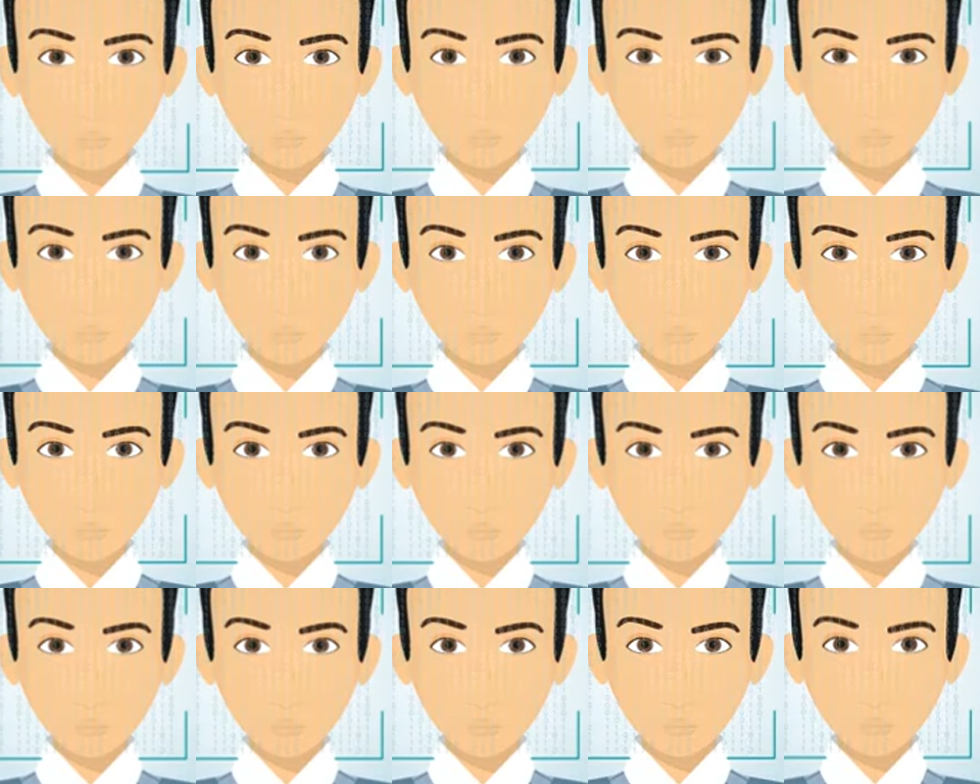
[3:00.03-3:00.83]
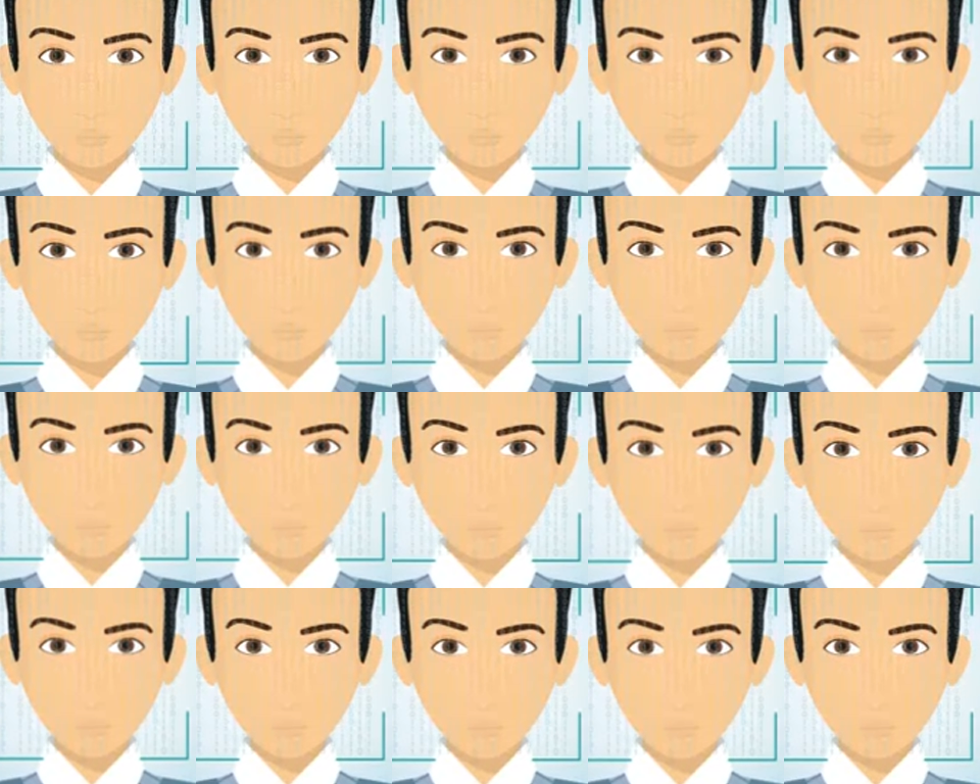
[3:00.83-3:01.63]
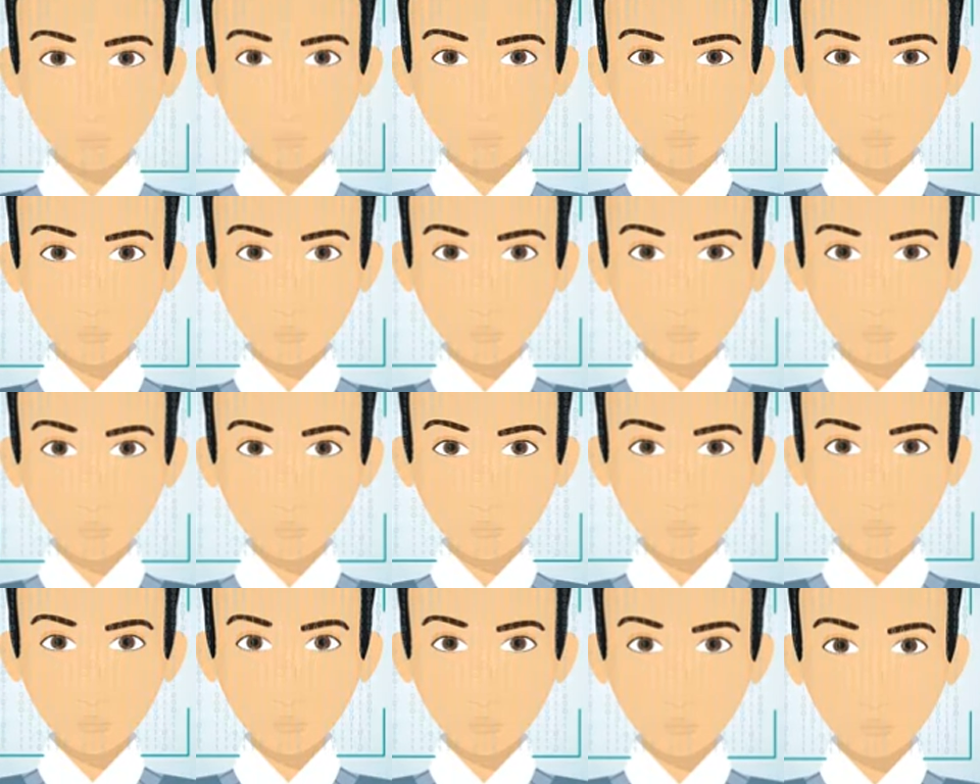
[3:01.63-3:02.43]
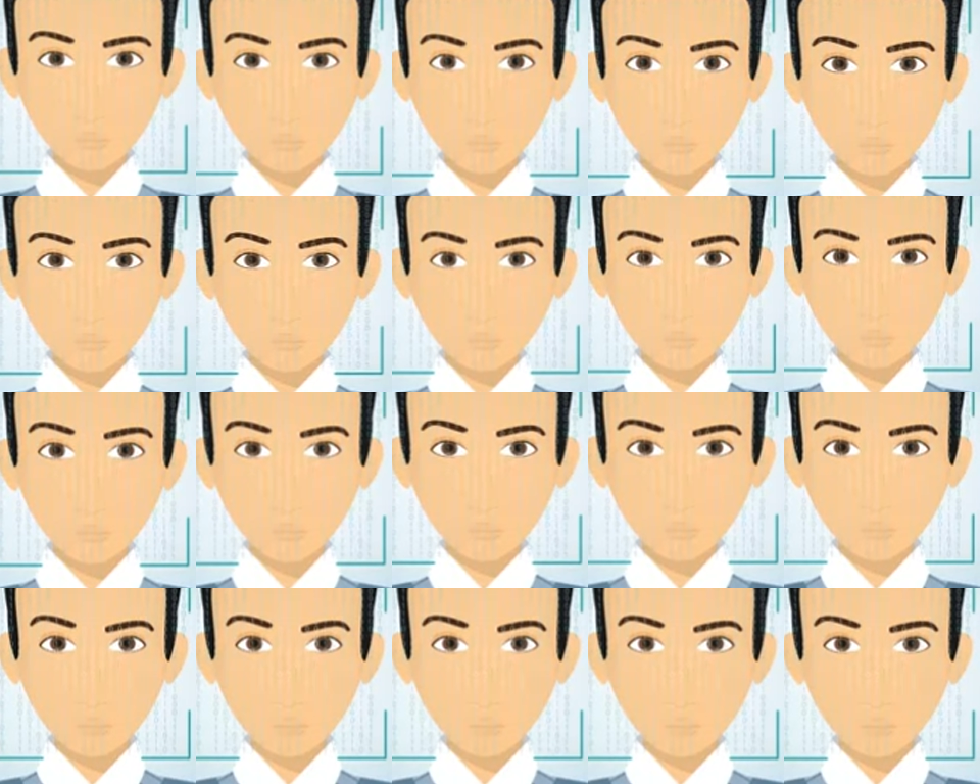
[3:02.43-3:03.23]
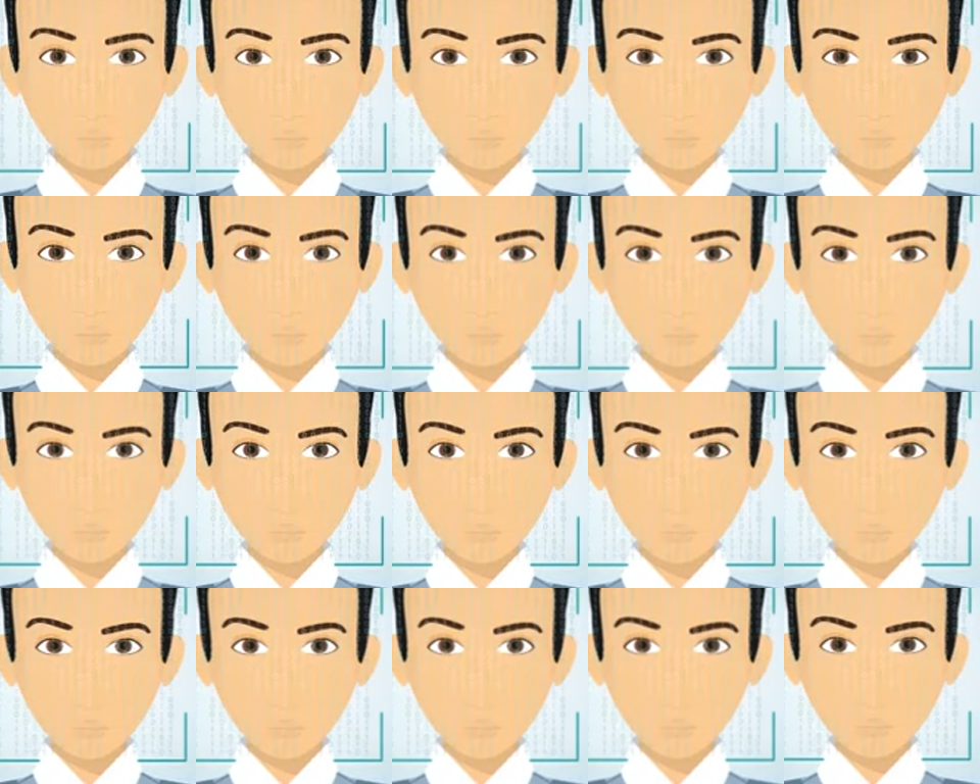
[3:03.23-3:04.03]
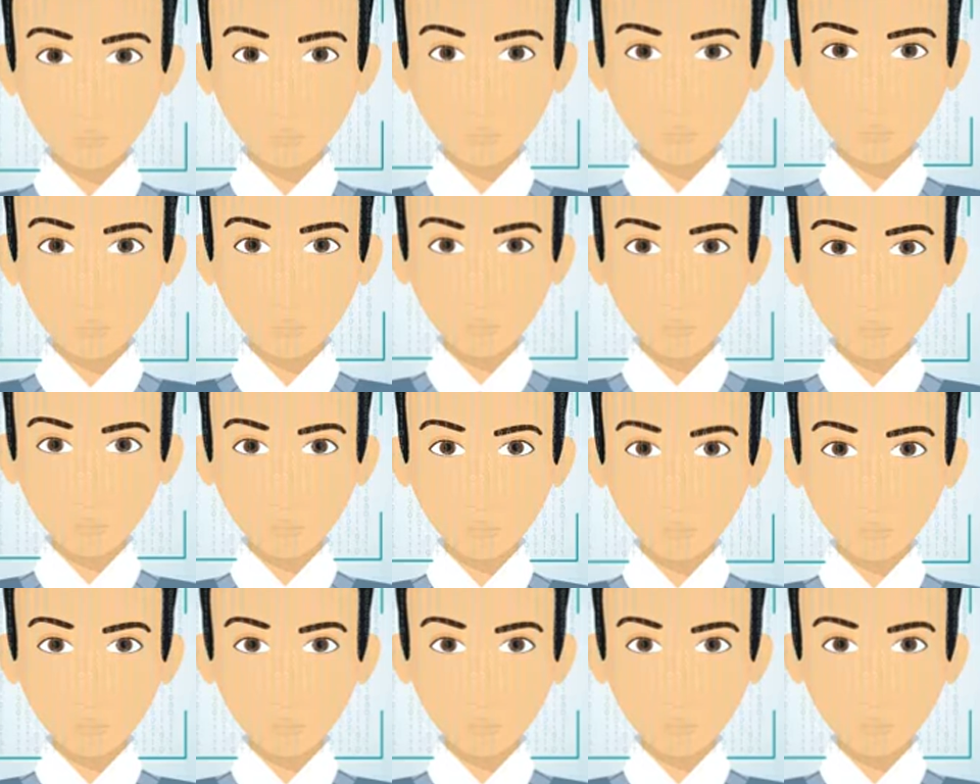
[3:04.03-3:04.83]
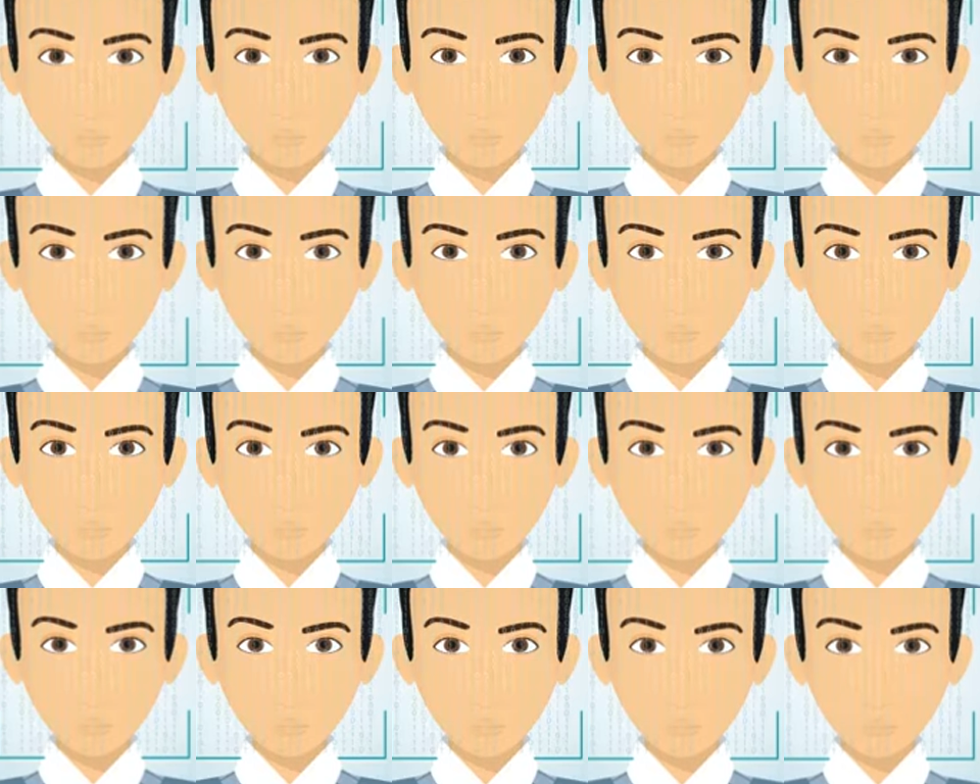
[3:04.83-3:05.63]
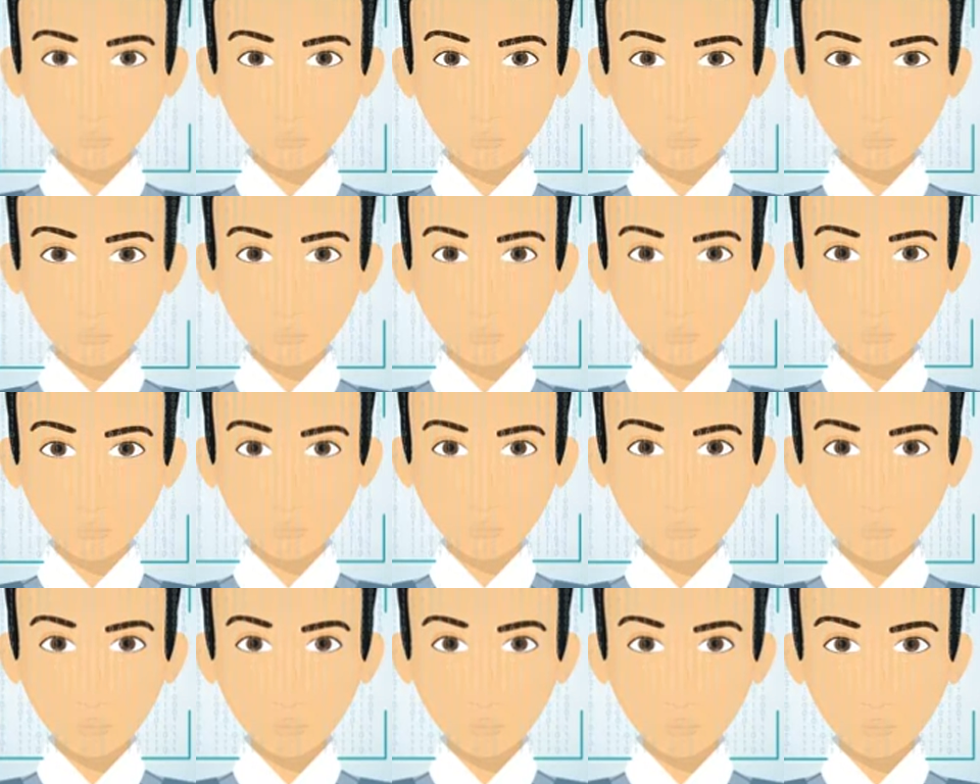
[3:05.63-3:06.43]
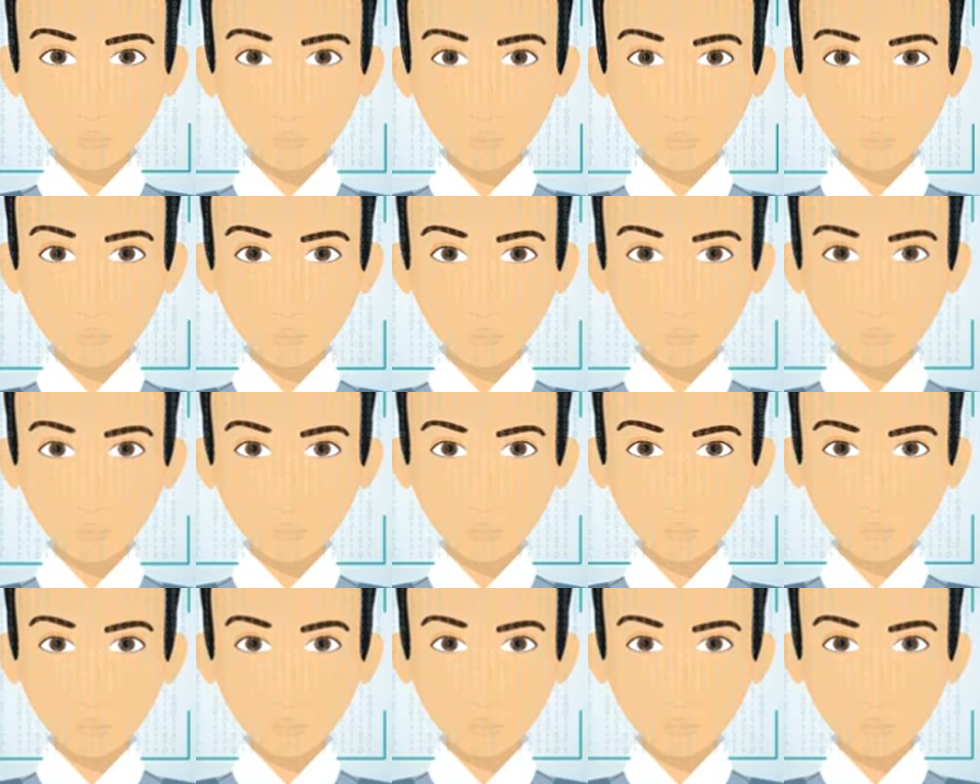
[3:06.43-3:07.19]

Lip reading: and also facial recognition are some of the psychological biometrics,